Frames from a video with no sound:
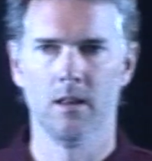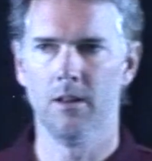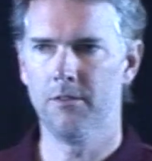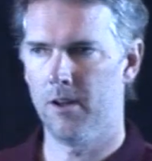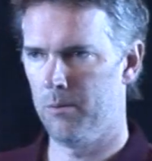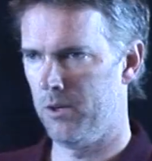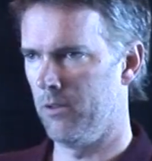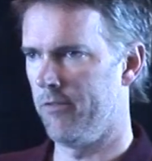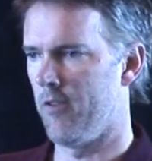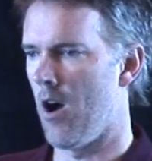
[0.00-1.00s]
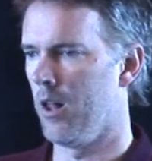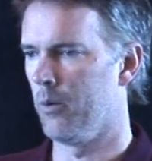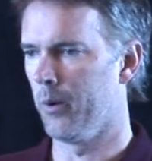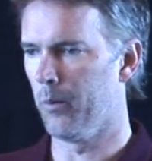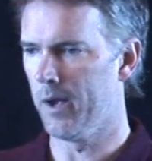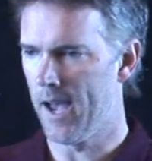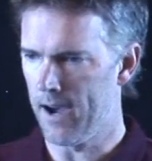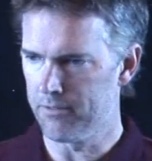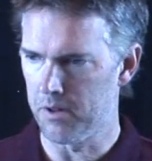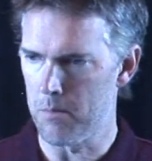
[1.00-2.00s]
Let's say we do the following. We
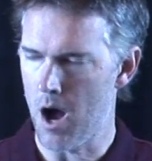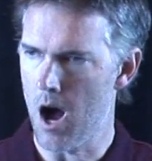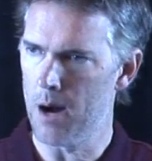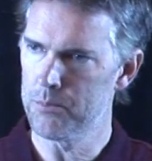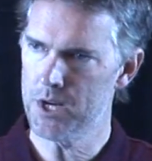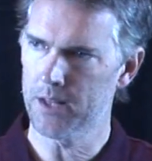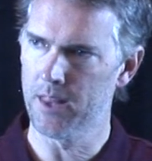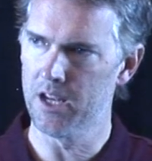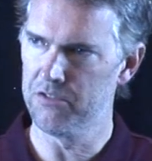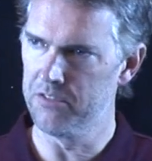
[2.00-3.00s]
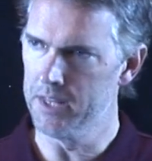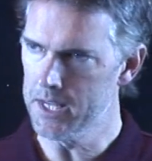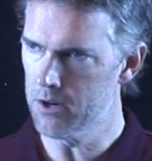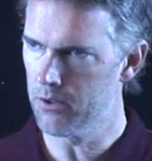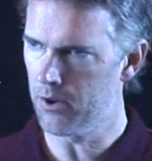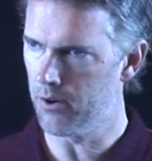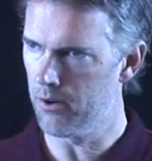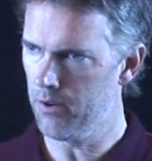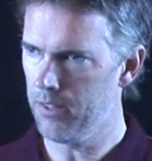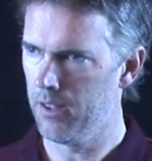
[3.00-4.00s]
have some object that is near the
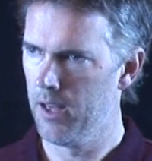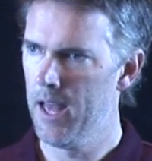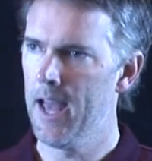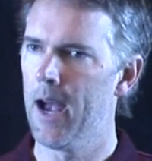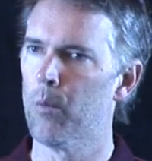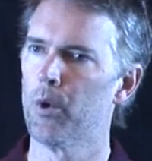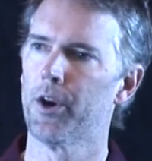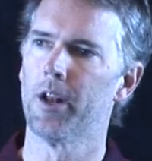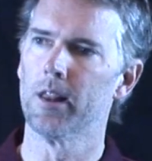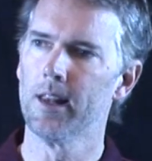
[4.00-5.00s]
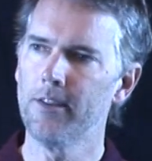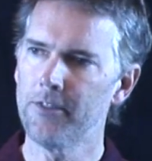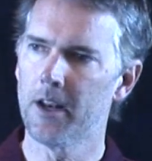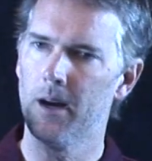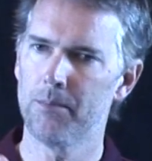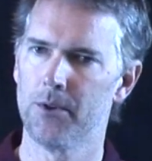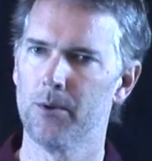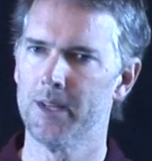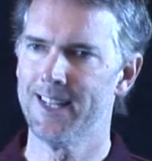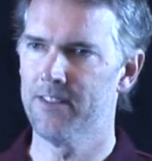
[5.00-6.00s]
Earth, and we're going to lift it up
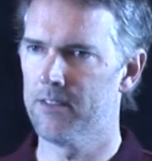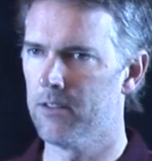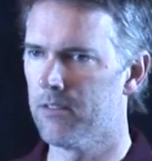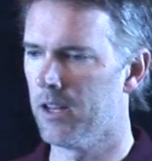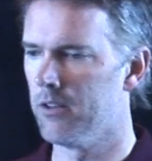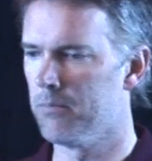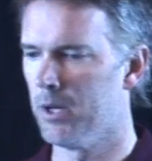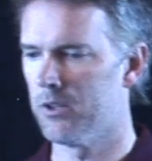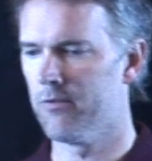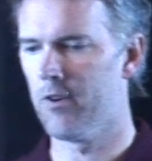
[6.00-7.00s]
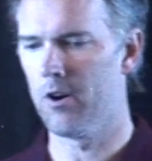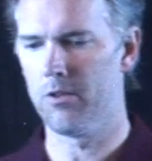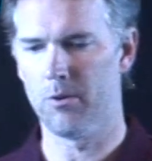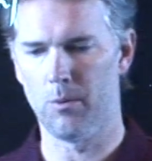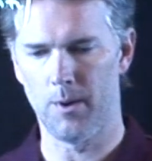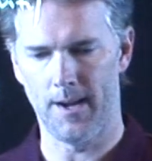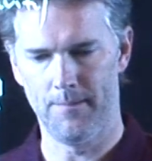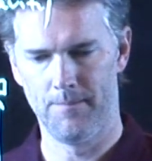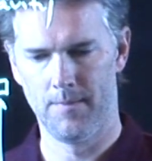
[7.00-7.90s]
to a distance that is much farther away.